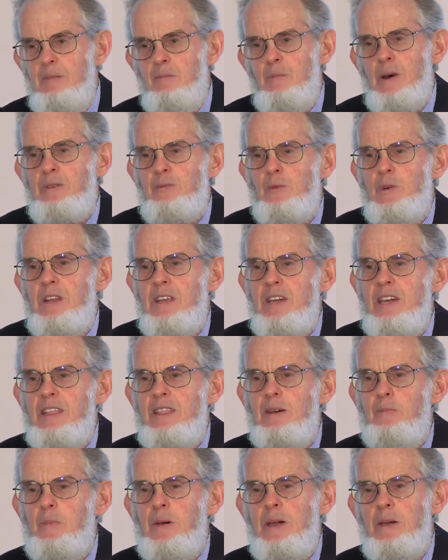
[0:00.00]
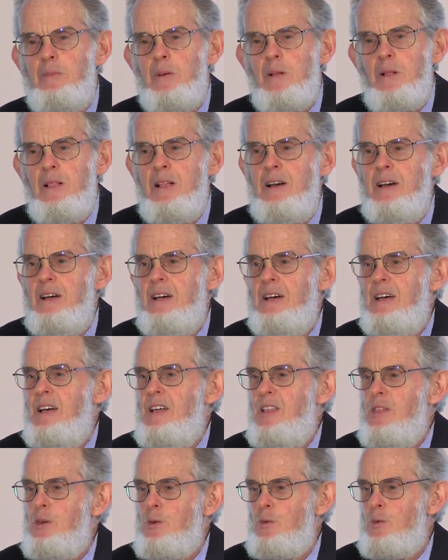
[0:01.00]
but we need the people,
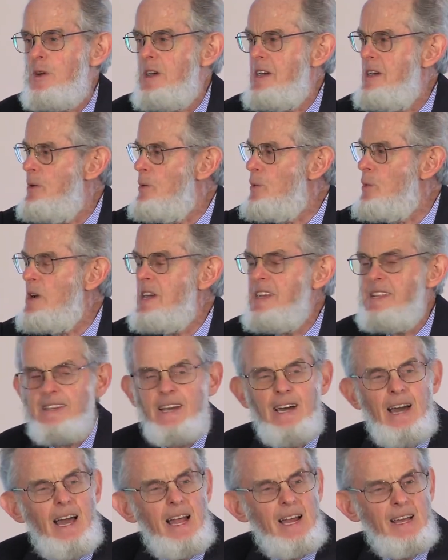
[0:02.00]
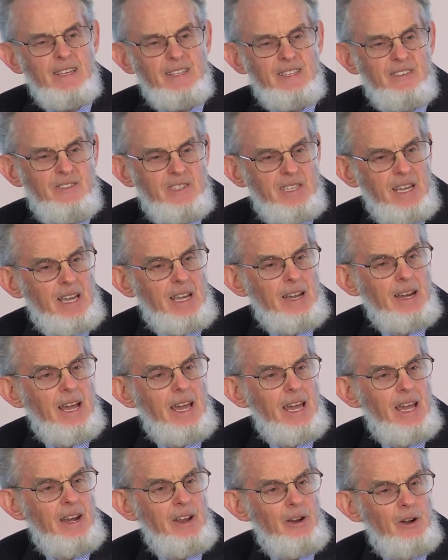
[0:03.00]
the re retailers of
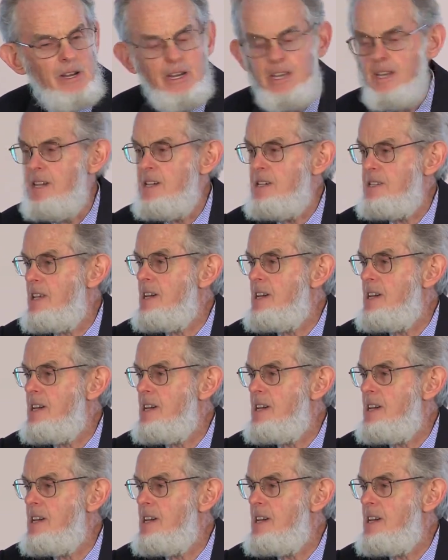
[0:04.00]
second-hand ideas.